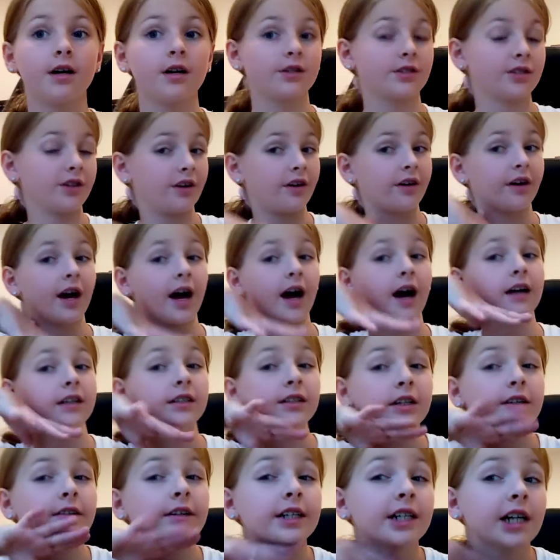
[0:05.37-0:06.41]
So as
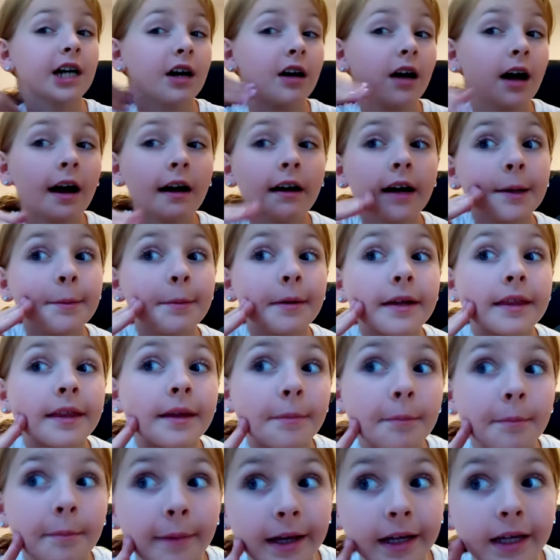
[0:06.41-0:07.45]
you can tell, I already put the
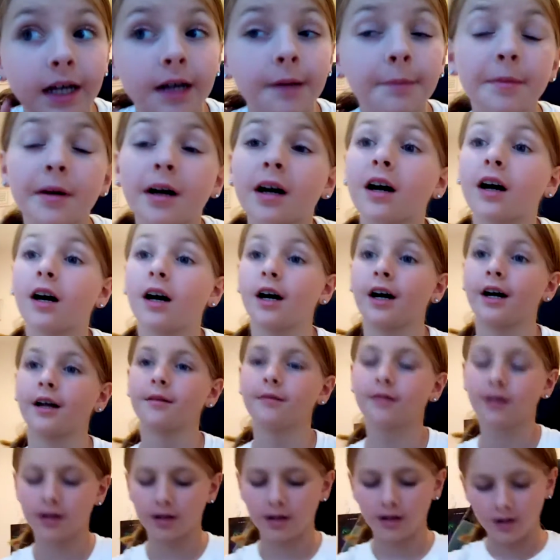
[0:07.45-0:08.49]
makeup on.